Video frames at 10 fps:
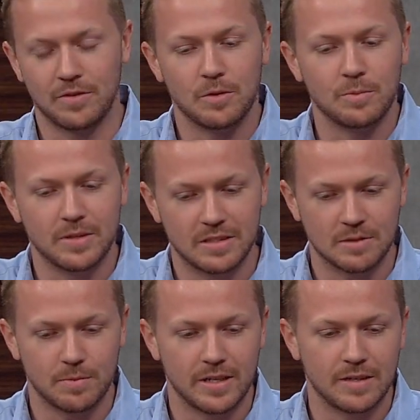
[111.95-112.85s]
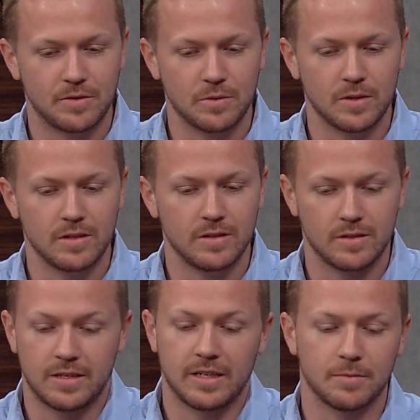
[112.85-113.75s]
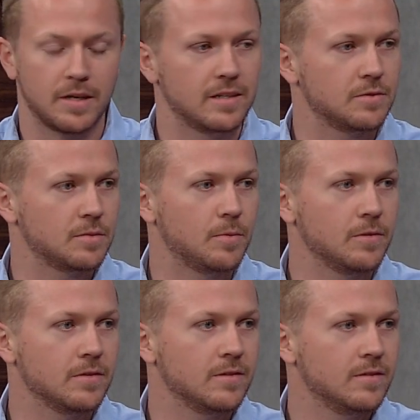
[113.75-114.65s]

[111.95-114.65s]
the old business plan, if you will, and Stand Up Guys was born.